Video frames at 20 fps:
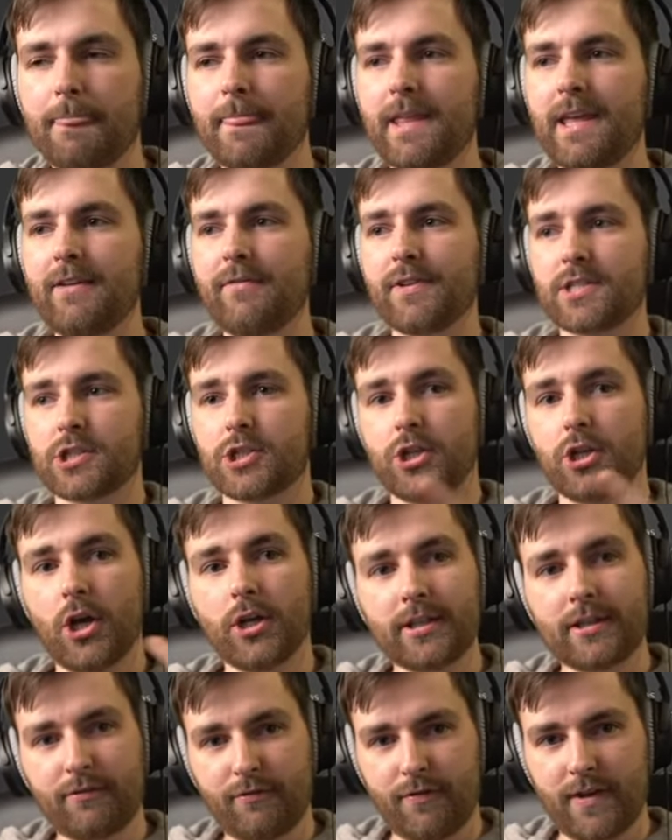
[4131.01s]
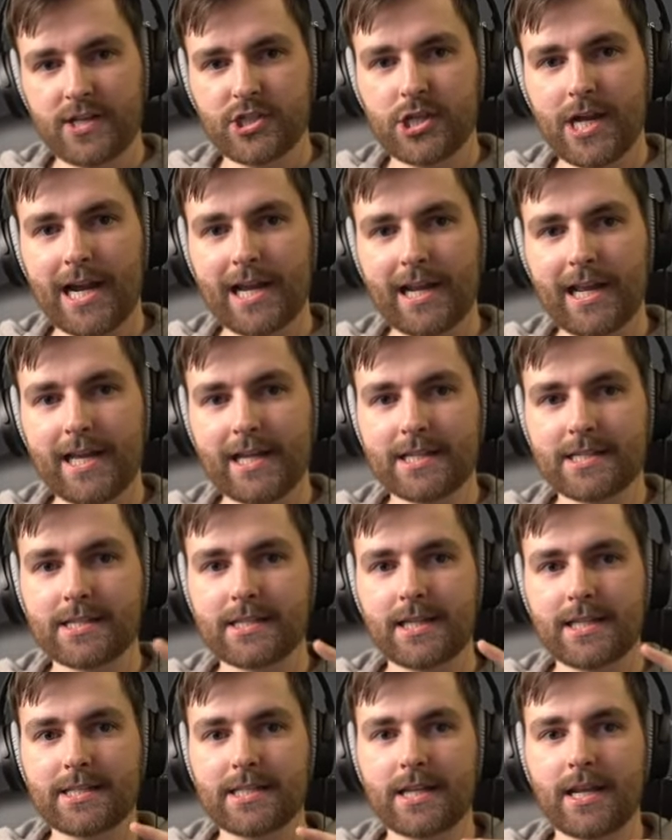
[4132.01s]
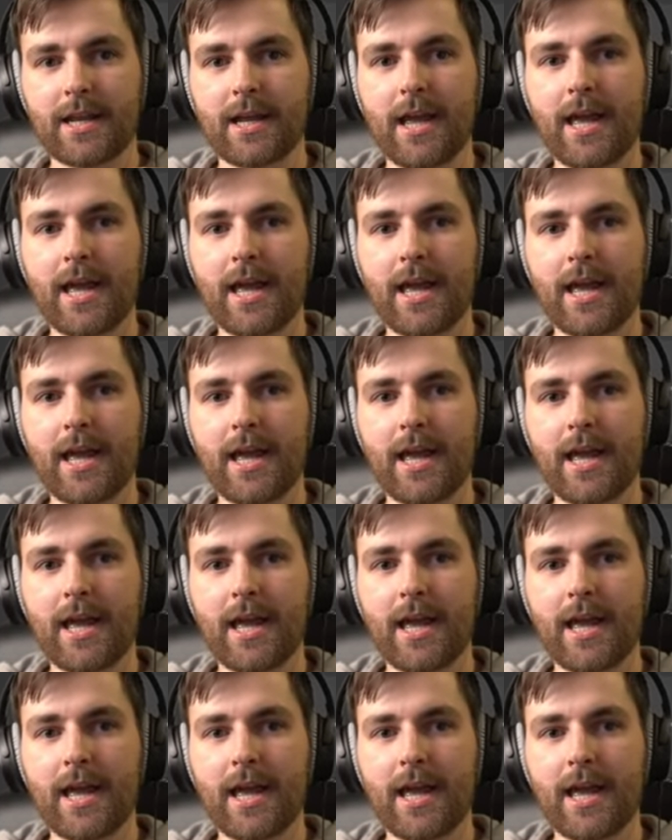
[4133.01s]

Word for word: if it's not a fisheye lens, it's an